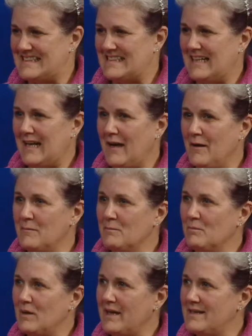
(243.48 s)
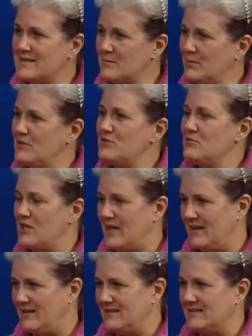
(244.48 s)
It's a personal
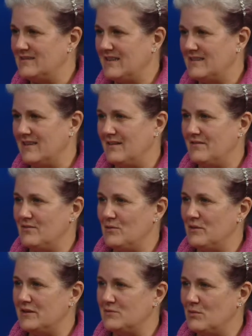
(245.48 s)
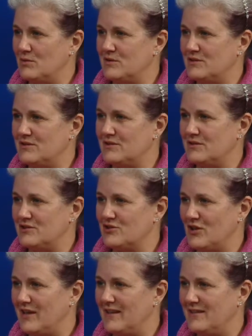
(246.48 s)
challenge that I've always wanted to
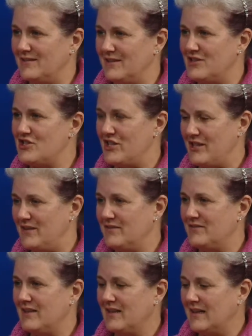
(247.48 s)
try and achieve.